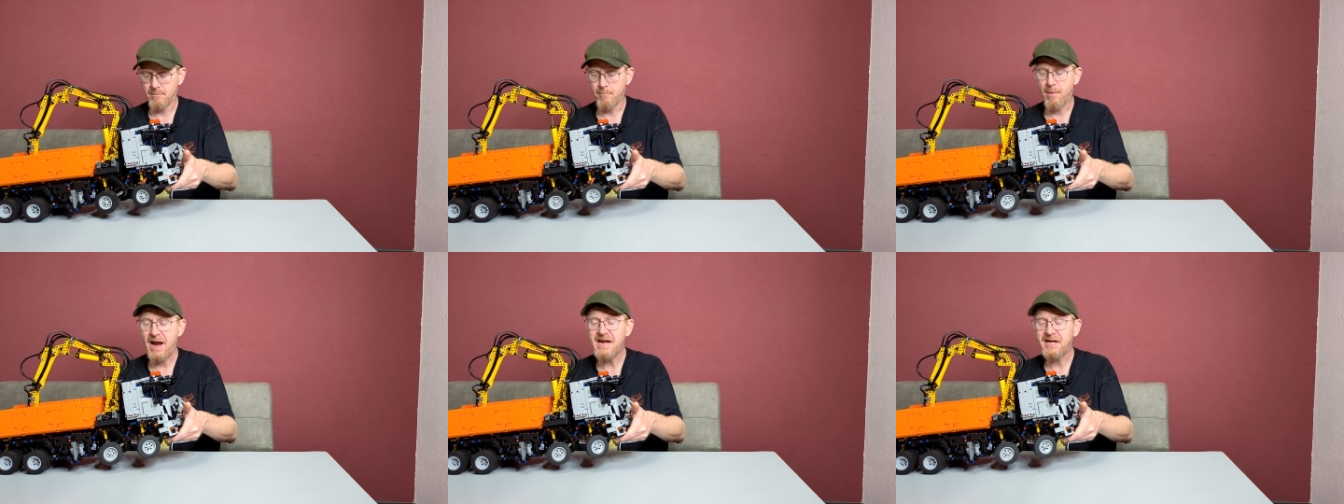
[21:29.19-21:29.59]

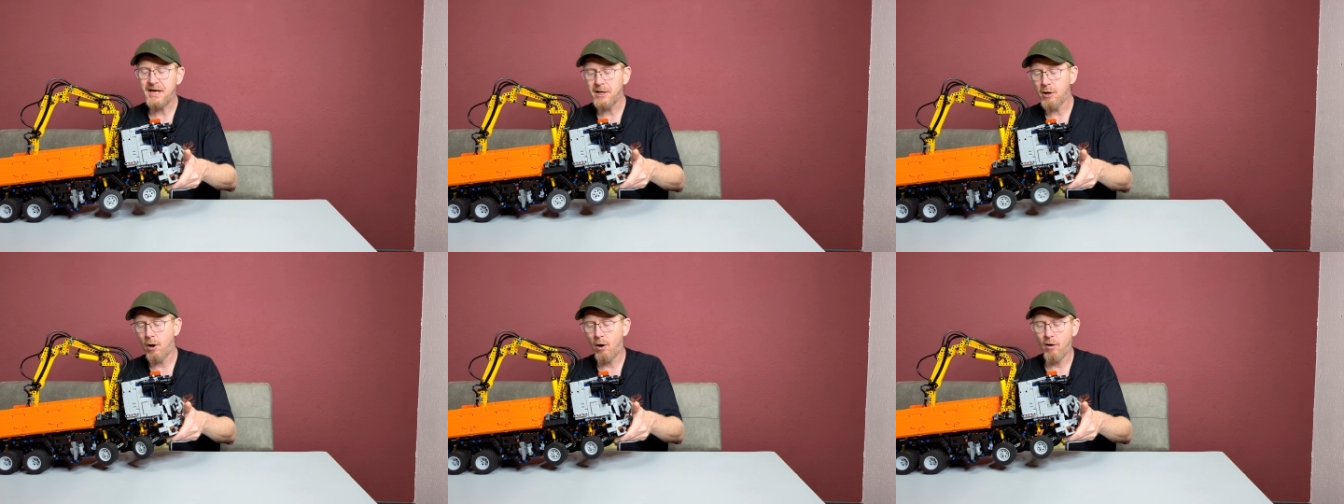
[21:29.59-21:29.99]

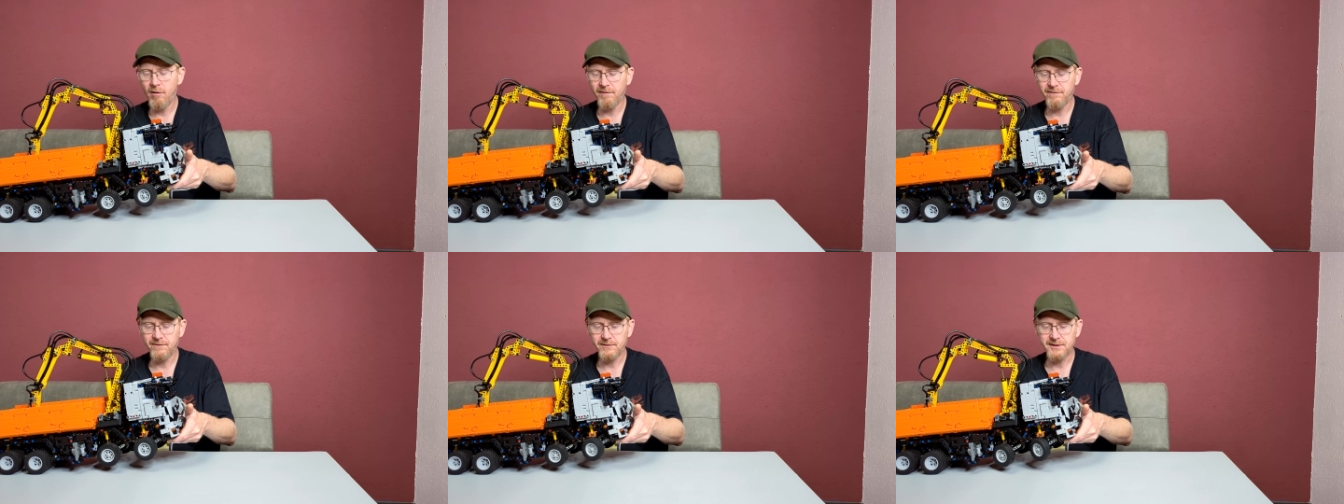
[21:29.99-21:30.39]
making
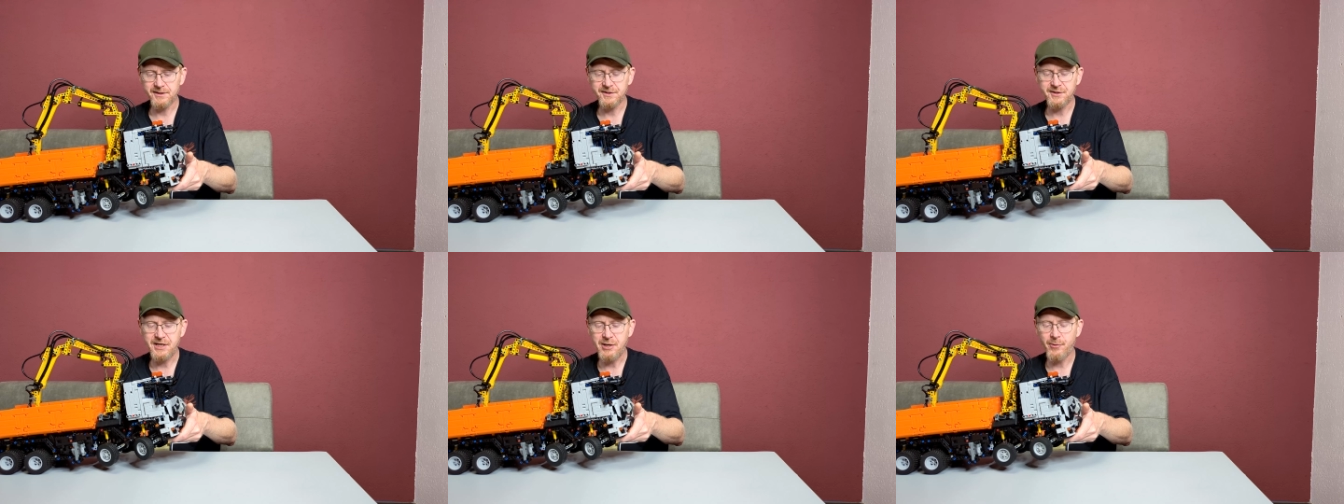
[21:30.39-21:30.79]
of the
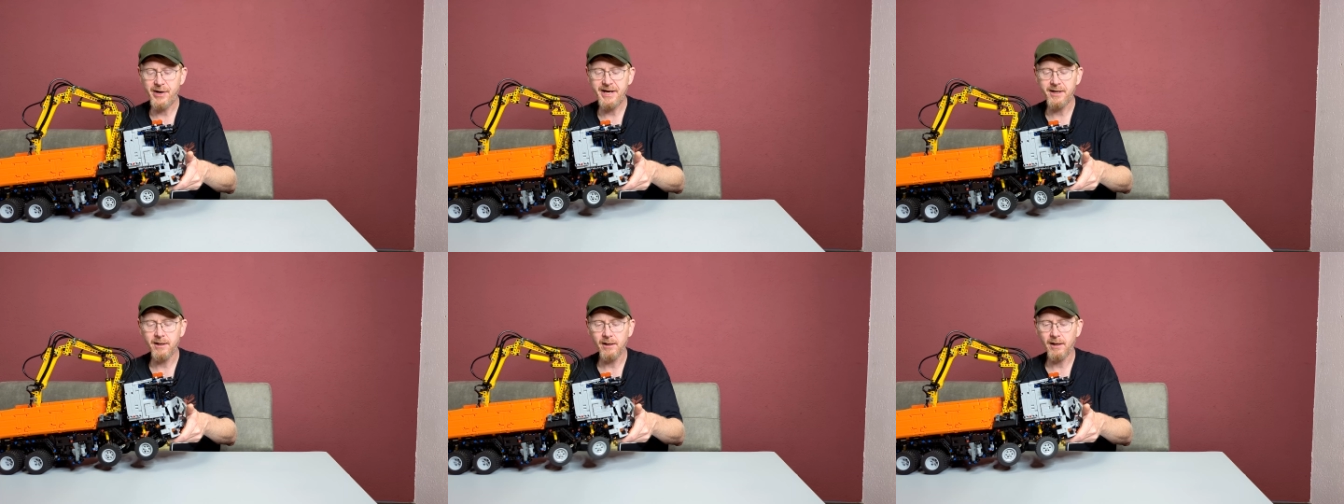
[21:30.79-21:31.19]

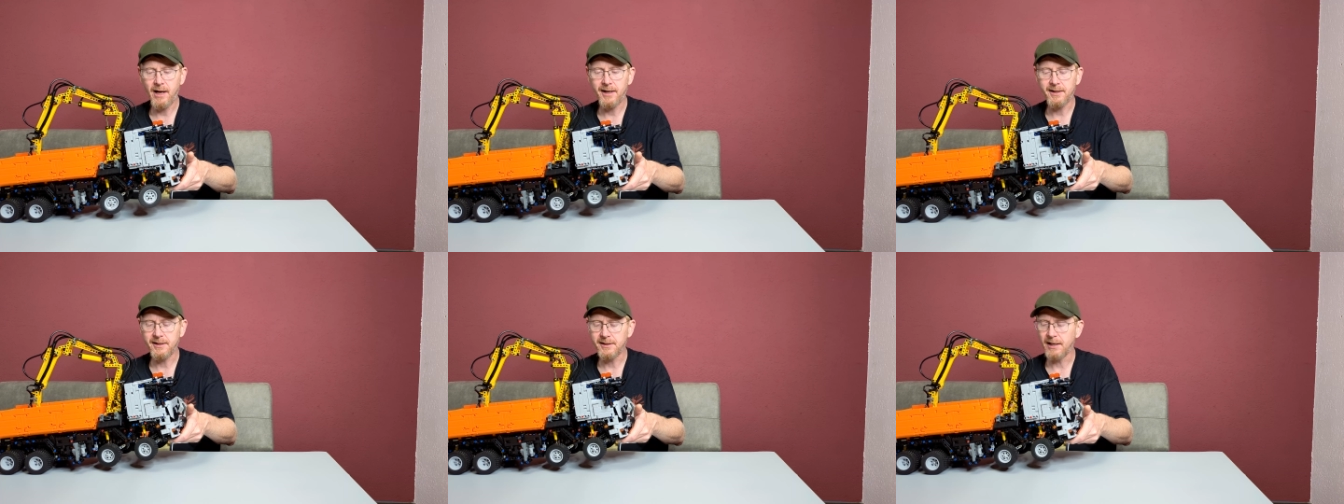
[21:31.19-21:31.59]
steering
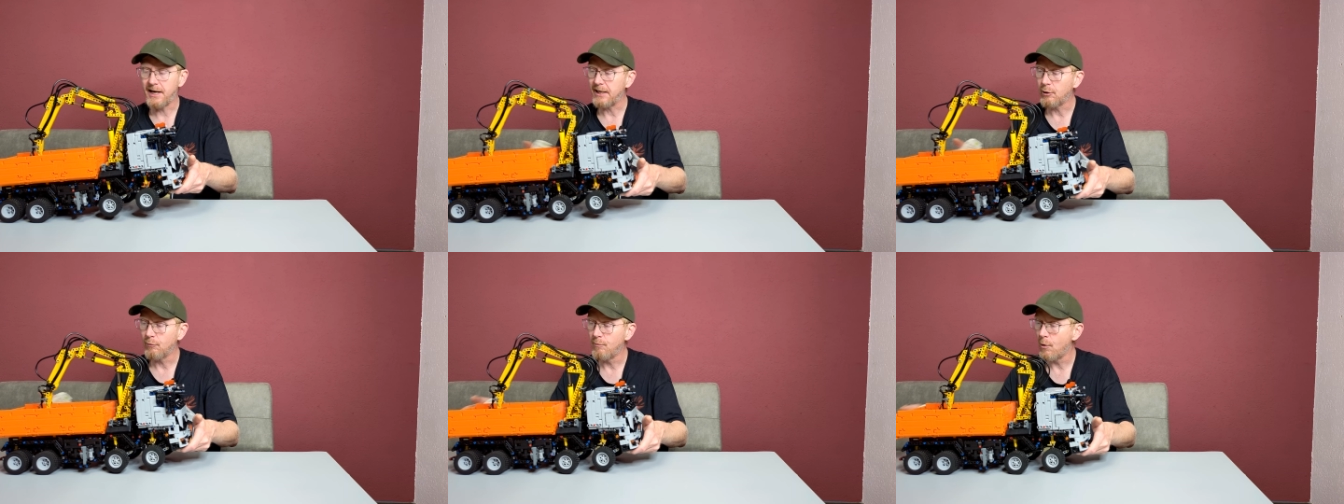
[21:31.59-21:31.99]
like in the
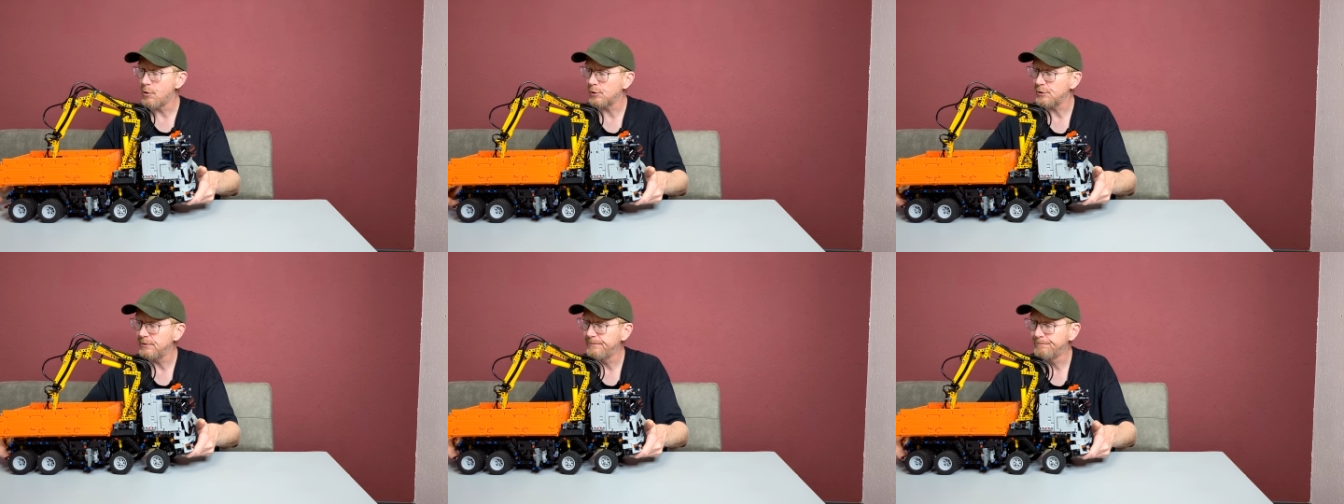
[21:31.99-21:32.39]
Lego
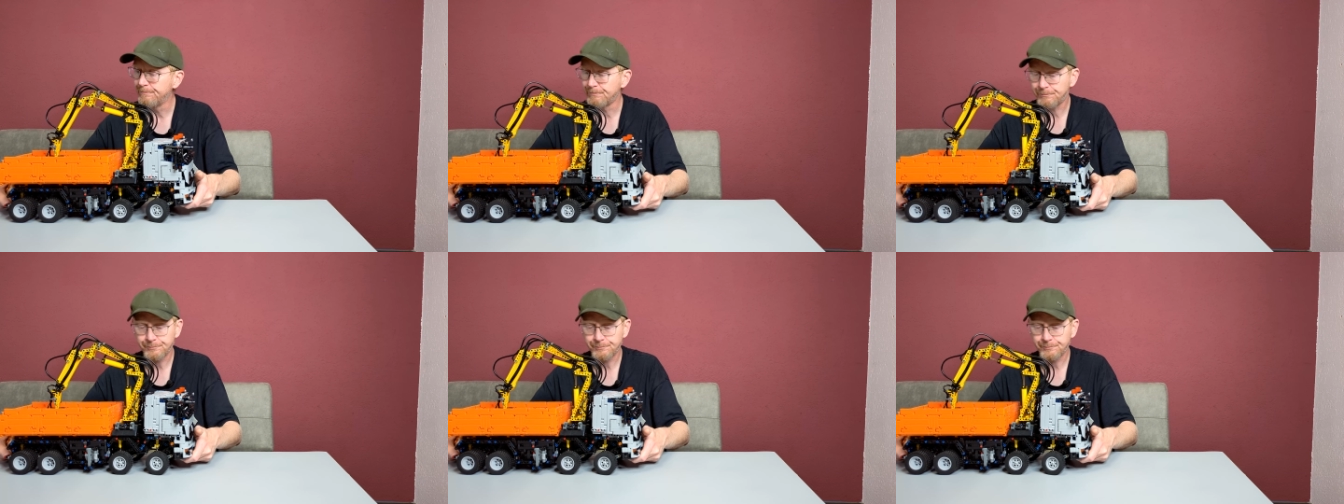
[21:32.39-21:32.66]
version.